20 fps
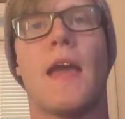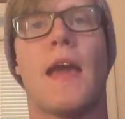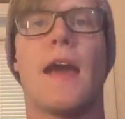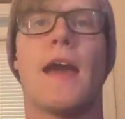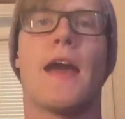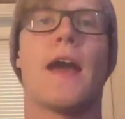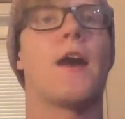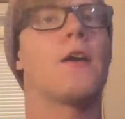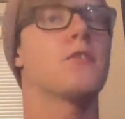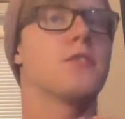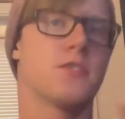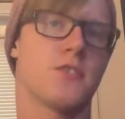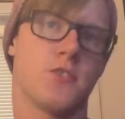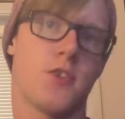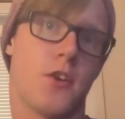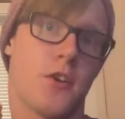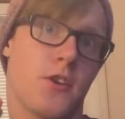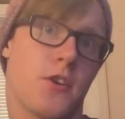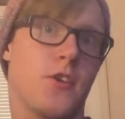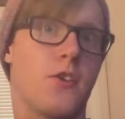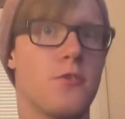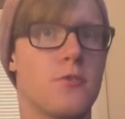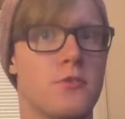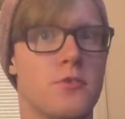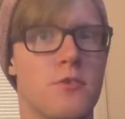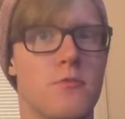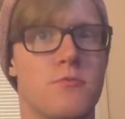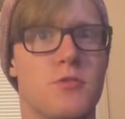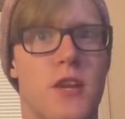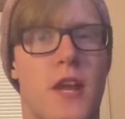How to Start a
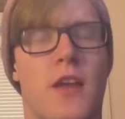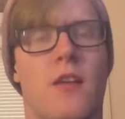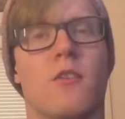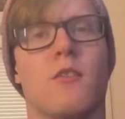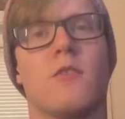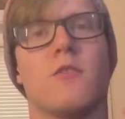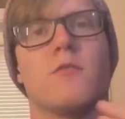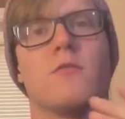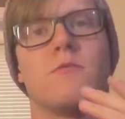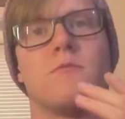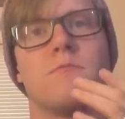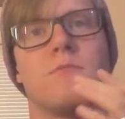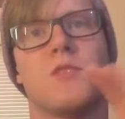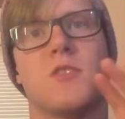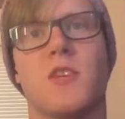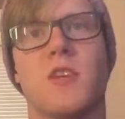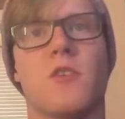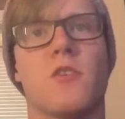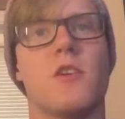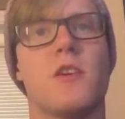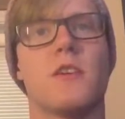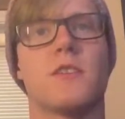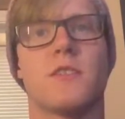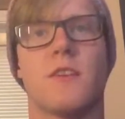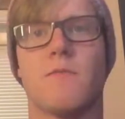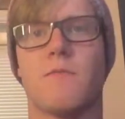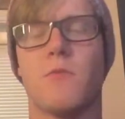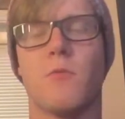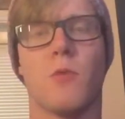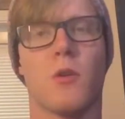YouTube Channel series.
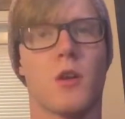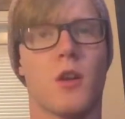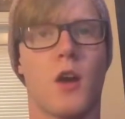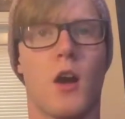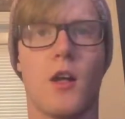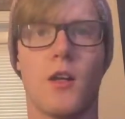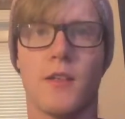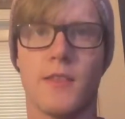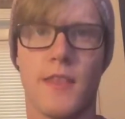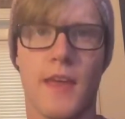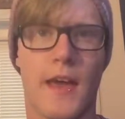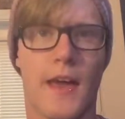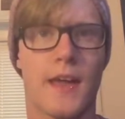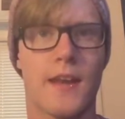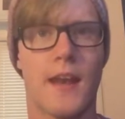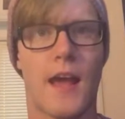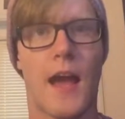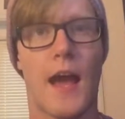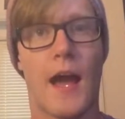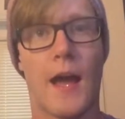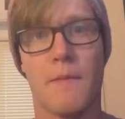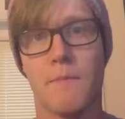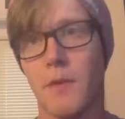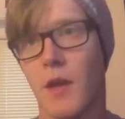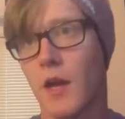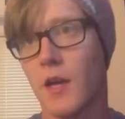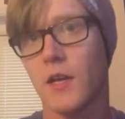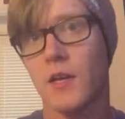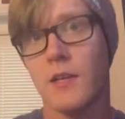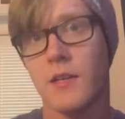If you want to call it that, I'm
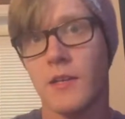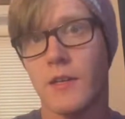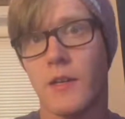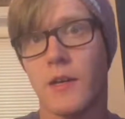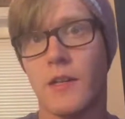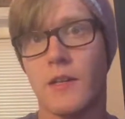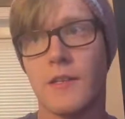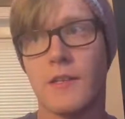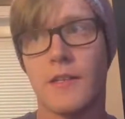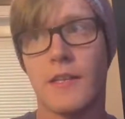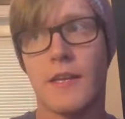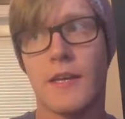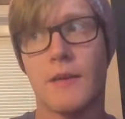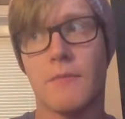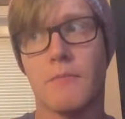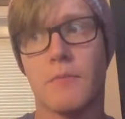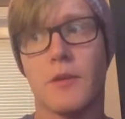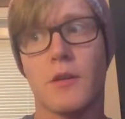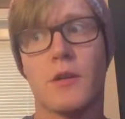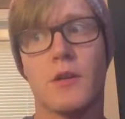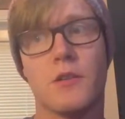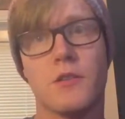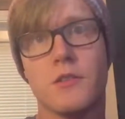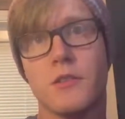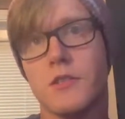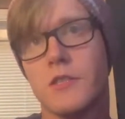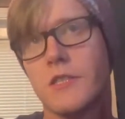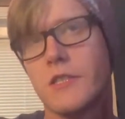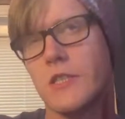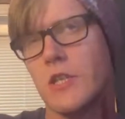not going to call it that, but I'll
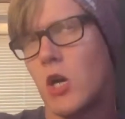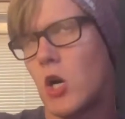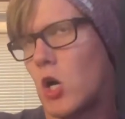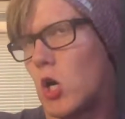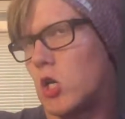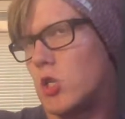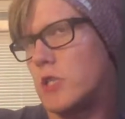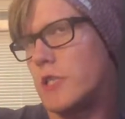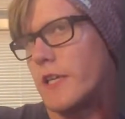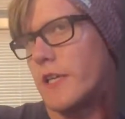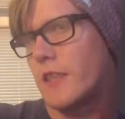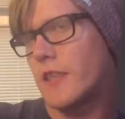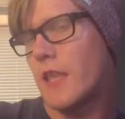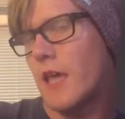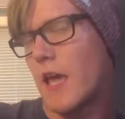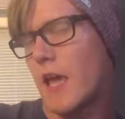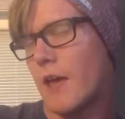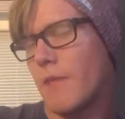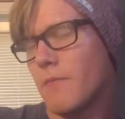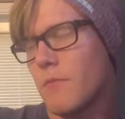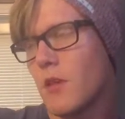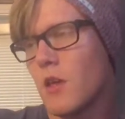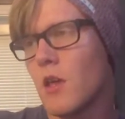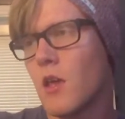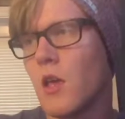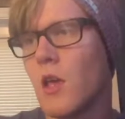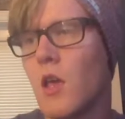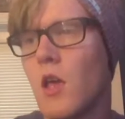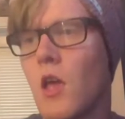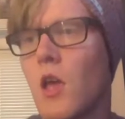call it that.
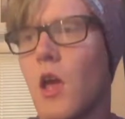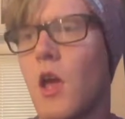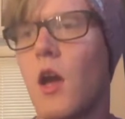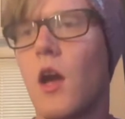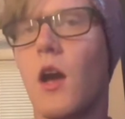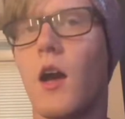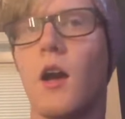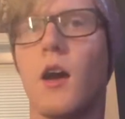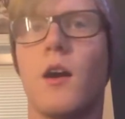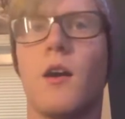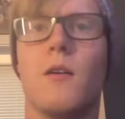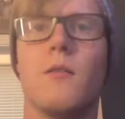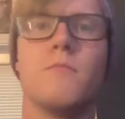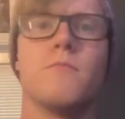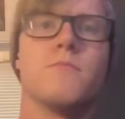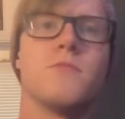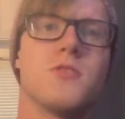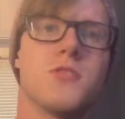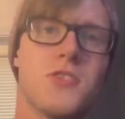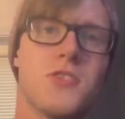I